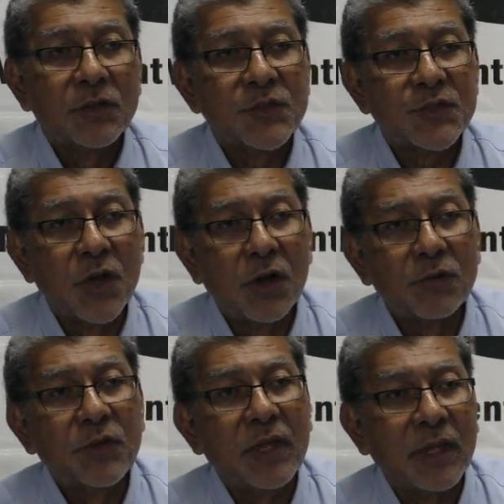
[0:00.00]

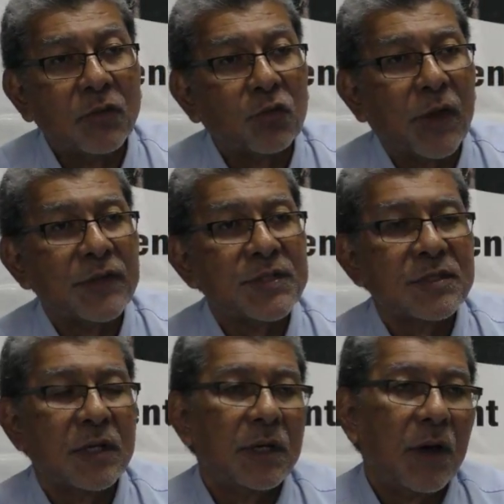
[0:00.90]
serve the
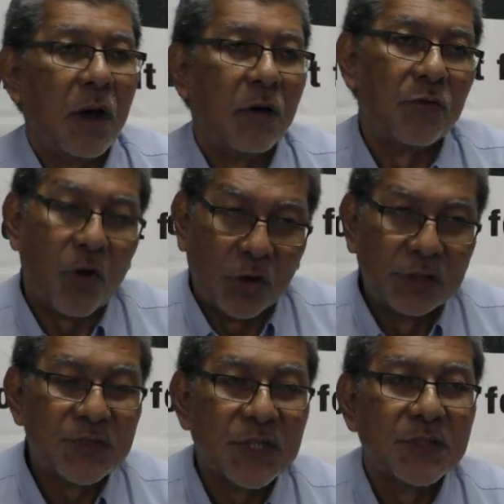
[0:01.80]
interests of all
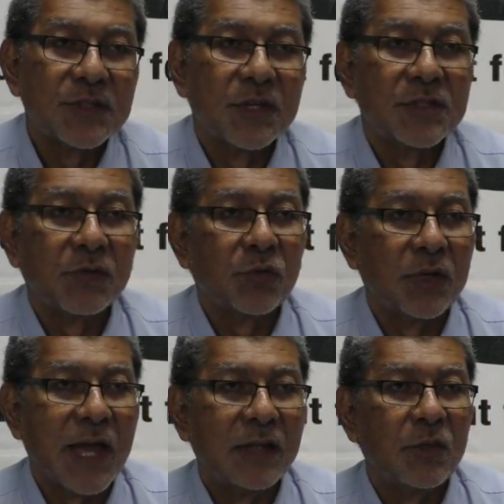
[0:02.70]
the citizens of
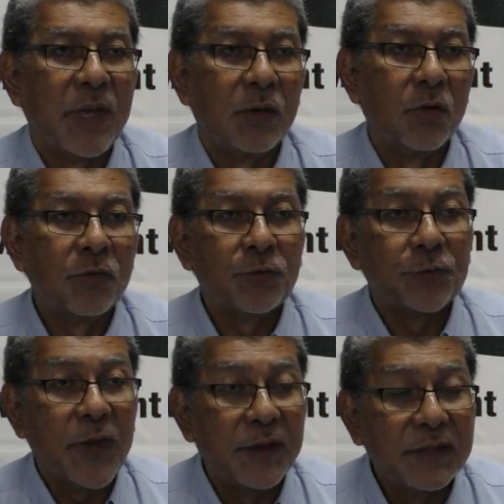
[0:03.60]
Trinidad and Tobago
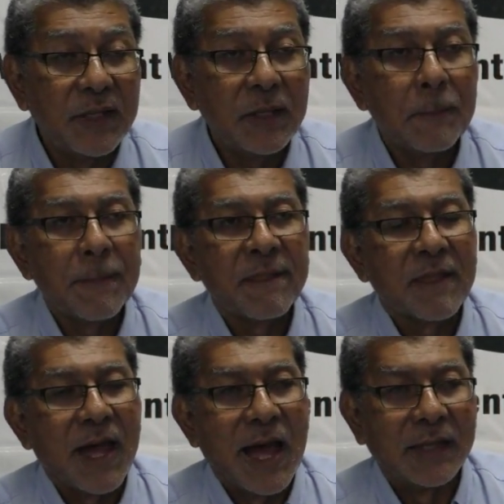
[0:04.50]
fairly
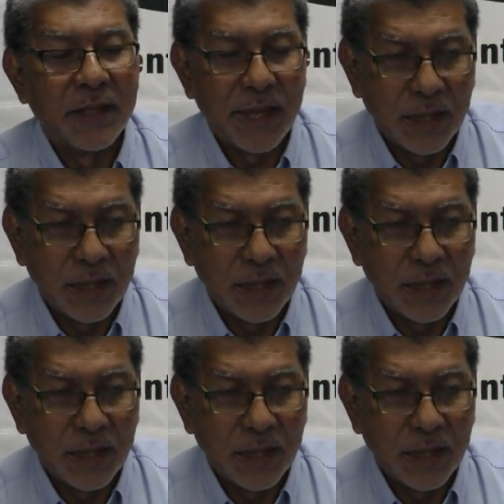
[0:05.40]
and